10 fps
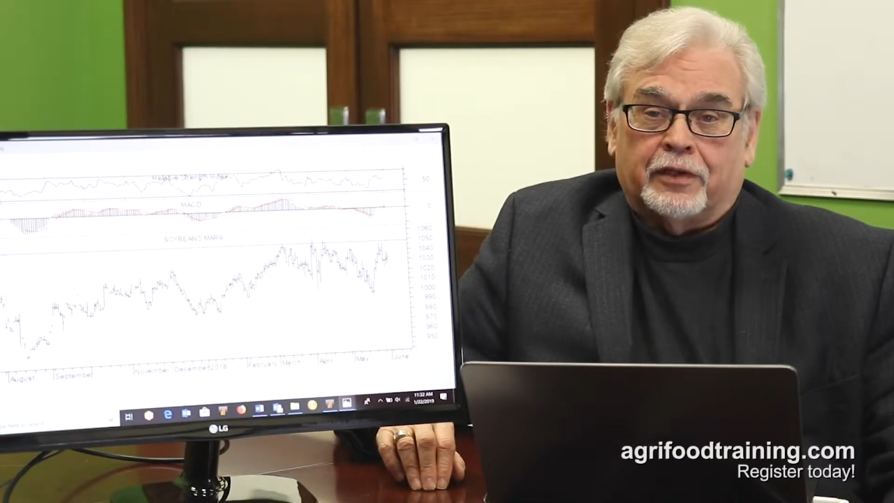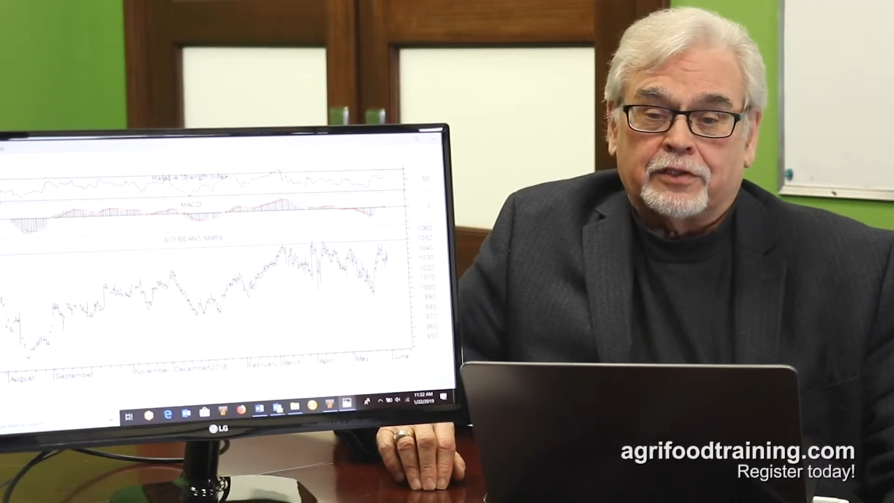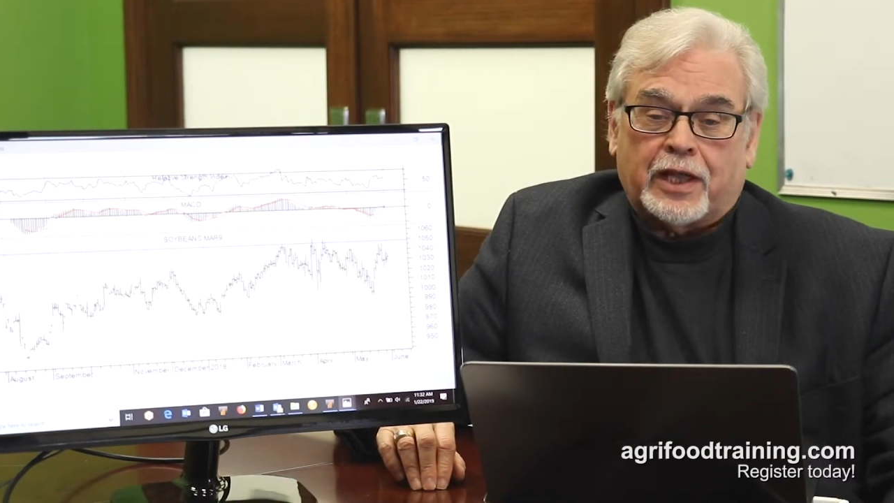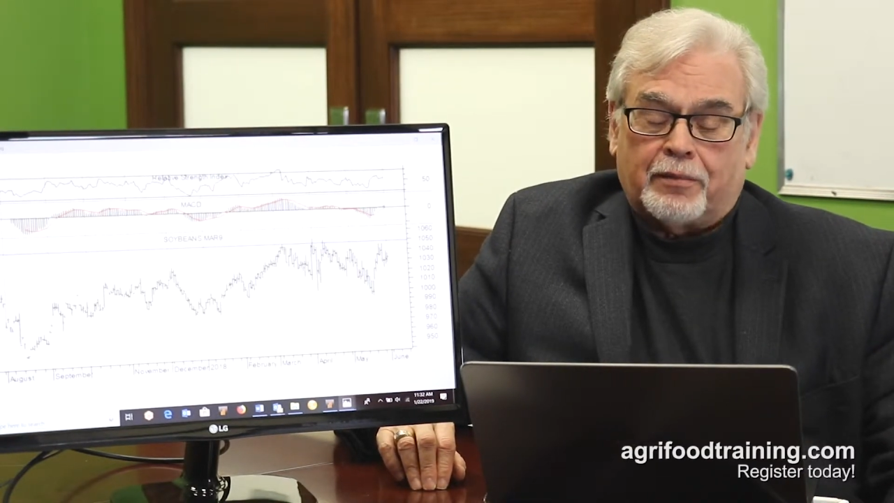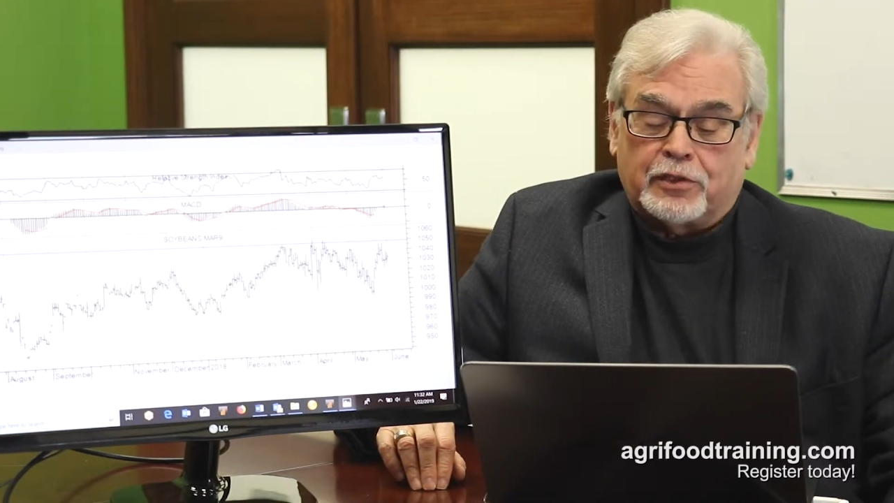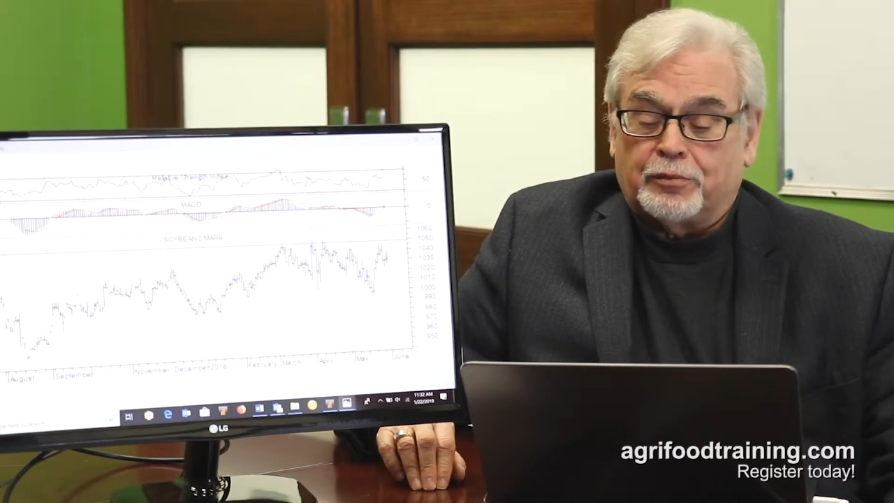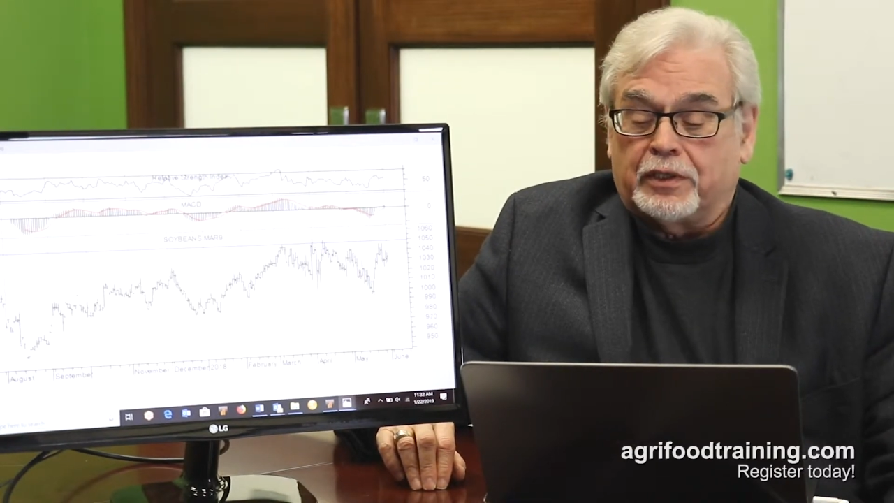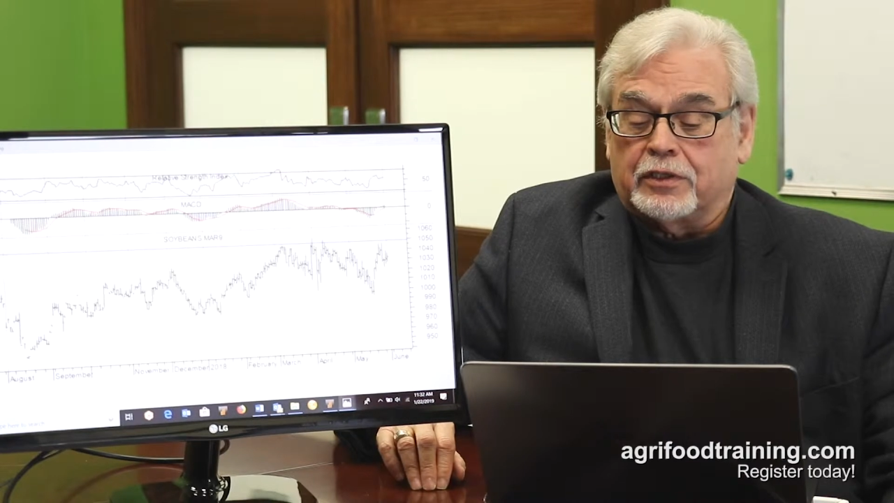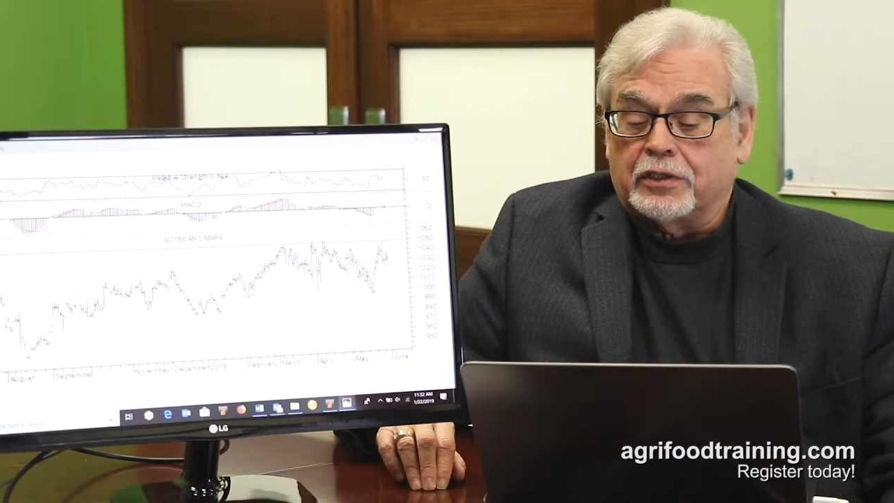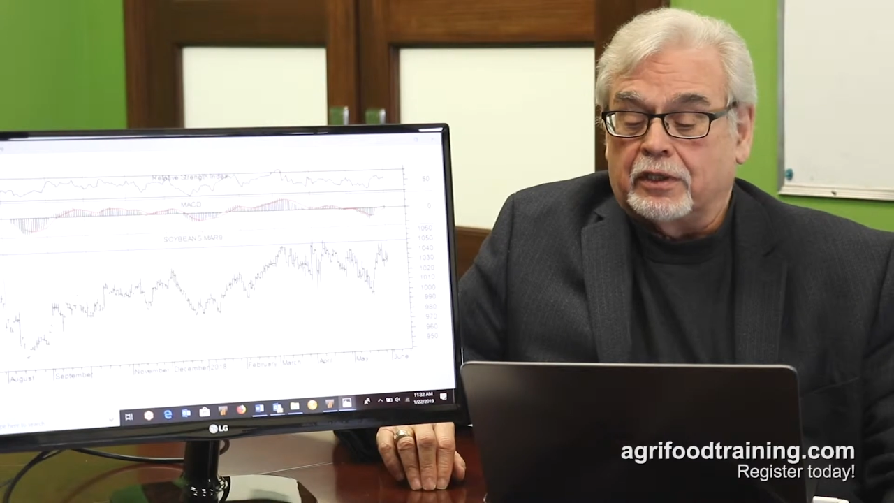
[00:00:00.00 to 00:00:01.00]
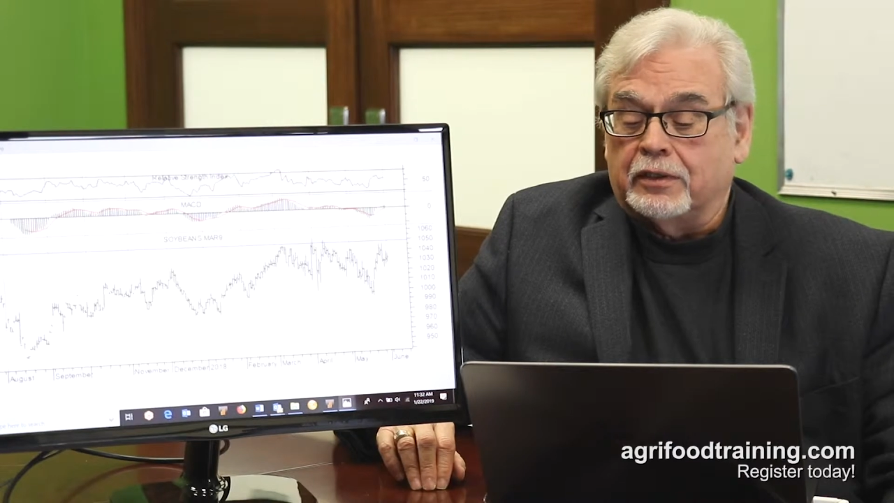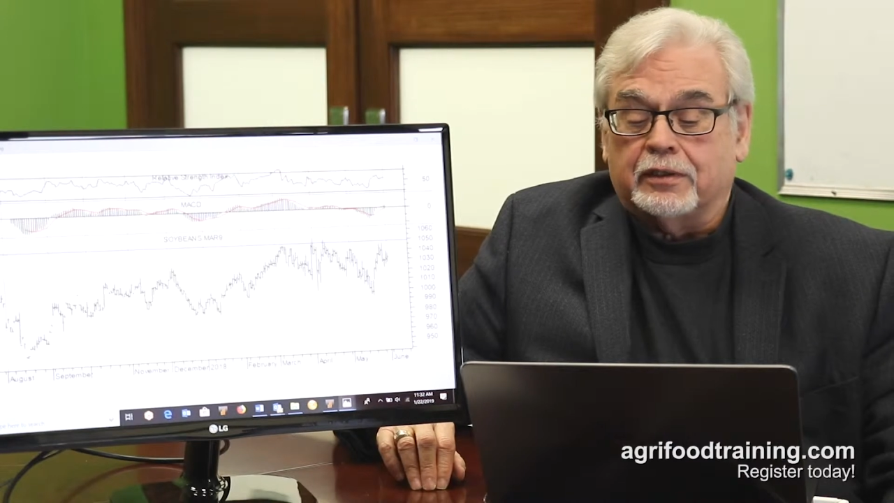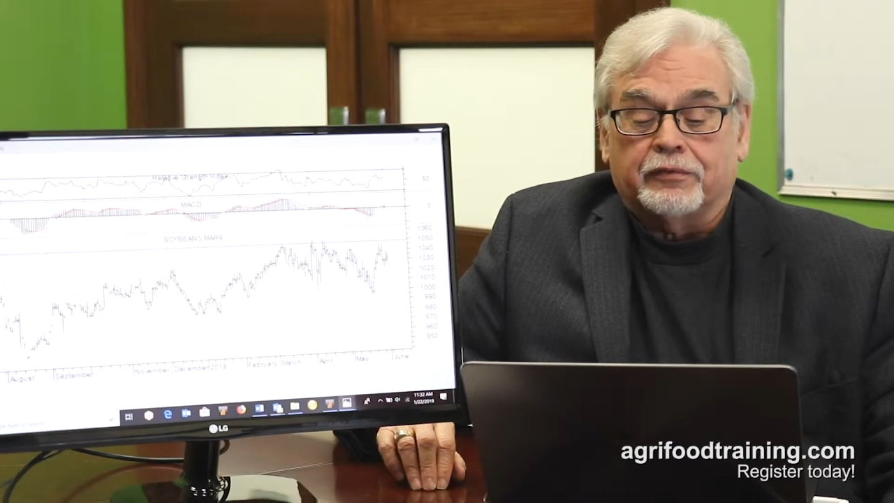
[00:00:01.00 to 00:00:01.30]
This happens to be a chart